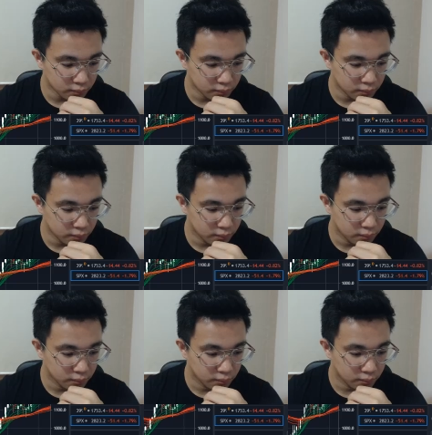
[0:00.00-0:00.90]

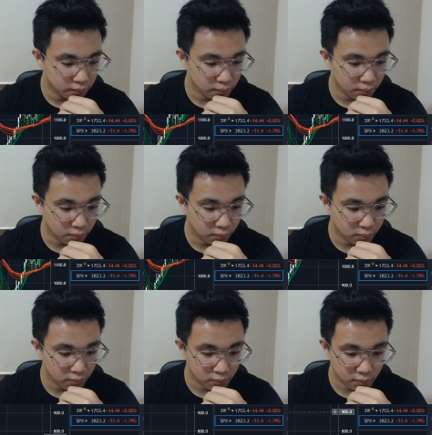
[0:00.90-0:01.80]

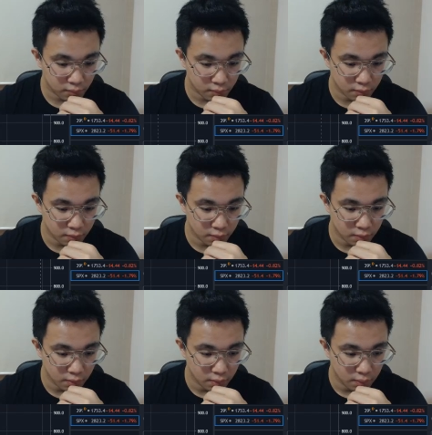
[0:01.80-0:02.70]

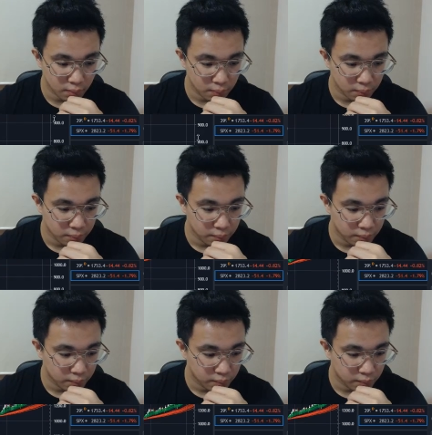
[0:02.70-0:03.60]

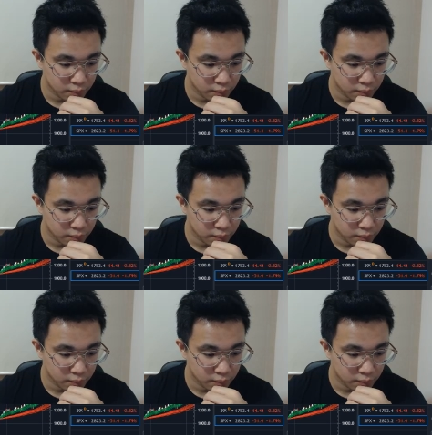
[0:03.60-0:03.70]
No one is speaking in this clip.